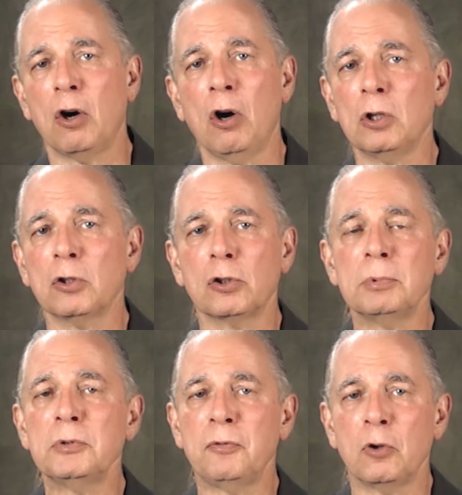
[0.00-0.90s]

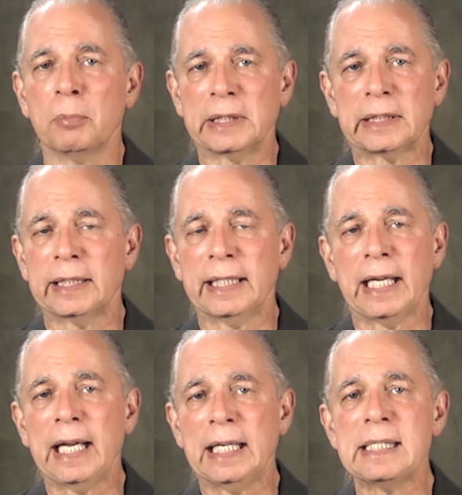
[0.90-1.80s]
all-herbal formula
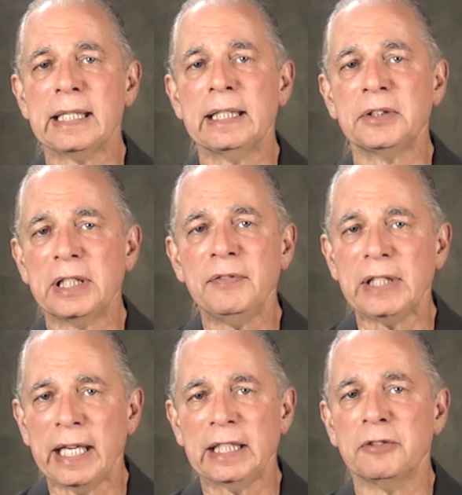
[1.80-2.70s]
that aids in alleviating